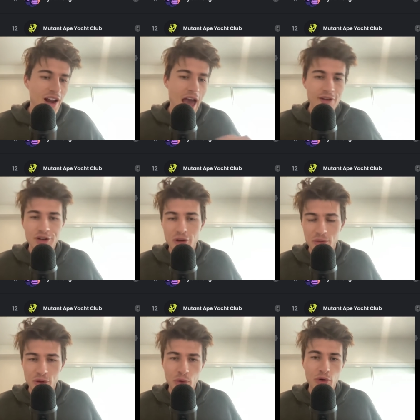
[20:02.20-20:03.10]
I haven't been
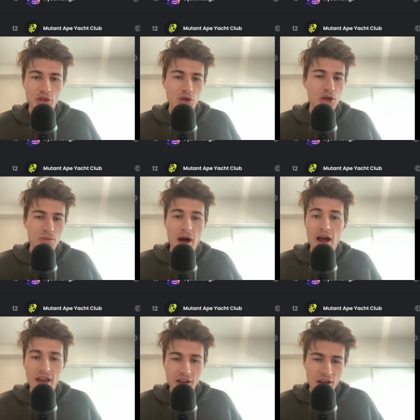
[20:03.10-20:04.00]
doing research.
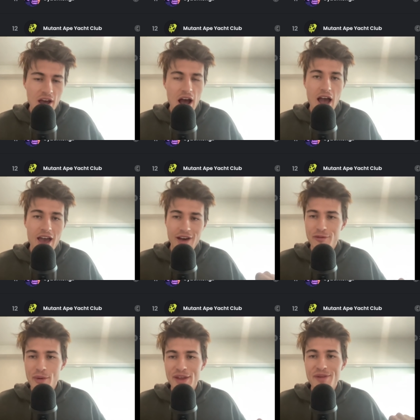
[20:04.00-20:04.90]
My
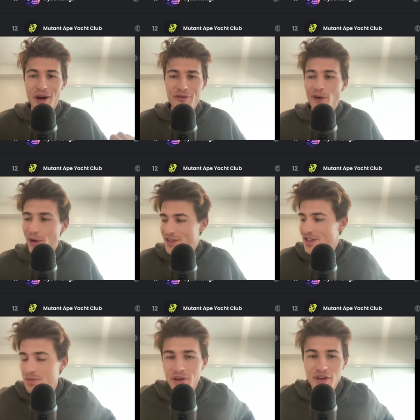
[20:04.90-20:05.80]
focus
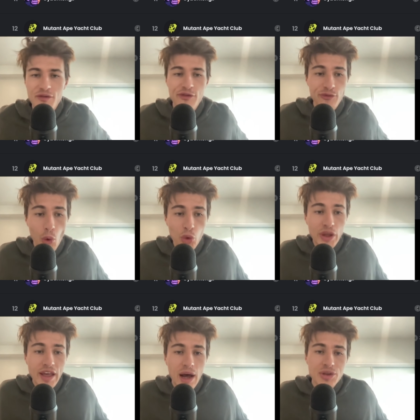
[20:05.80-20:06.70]
has been
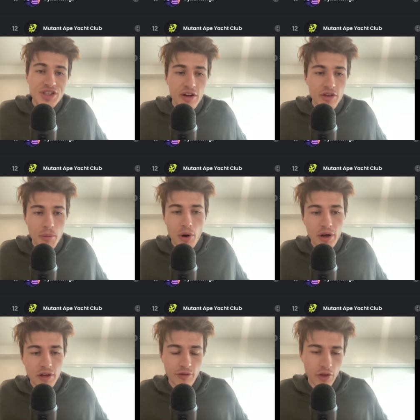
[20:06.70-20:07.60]
fully outside of the
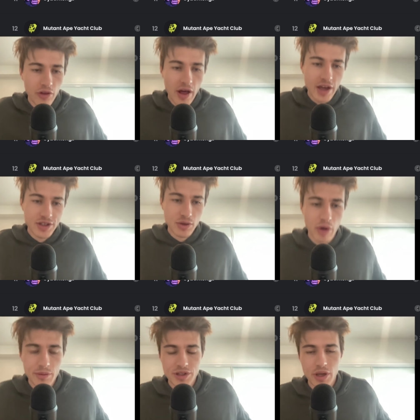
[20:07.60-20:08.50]
market for the last,
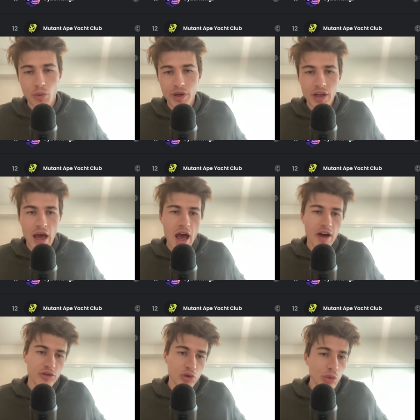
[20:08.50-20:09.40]
I would say, week and a
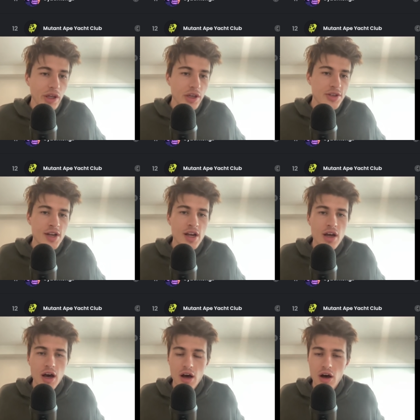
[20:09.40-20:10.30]
half, 2 weeks.
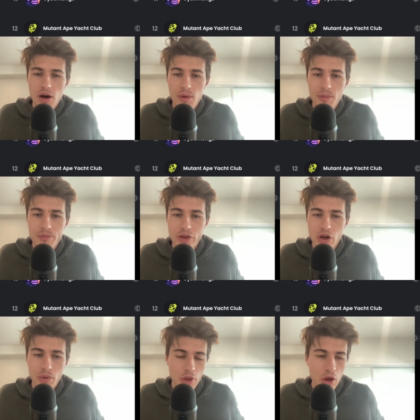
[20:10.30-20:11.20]

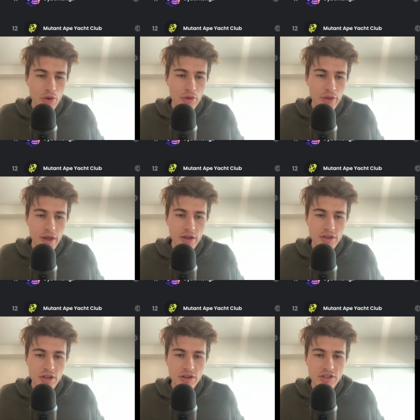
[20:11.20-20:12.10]
With other
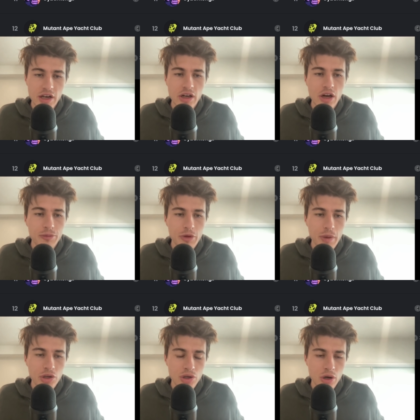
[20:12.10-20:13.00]
things and setting up to
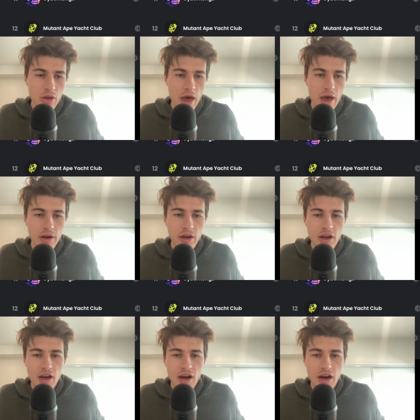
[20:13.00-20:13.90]
make sure that,
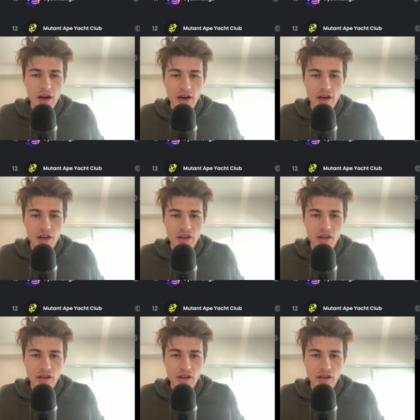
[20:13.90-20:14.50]
I